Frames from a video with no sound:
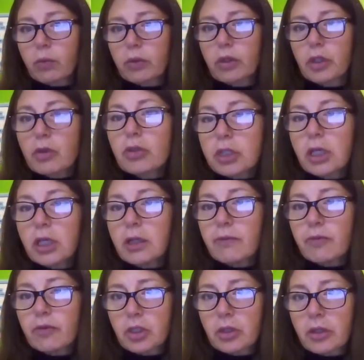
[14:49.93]
used it
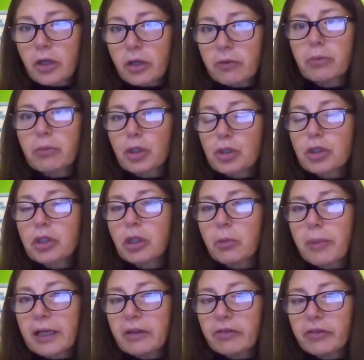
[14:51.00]
to their personal
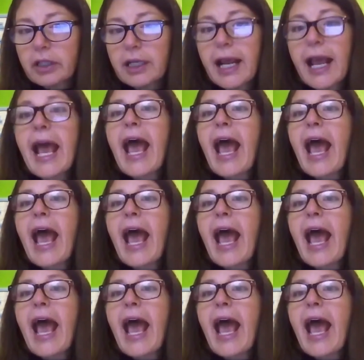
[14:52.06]
benefit,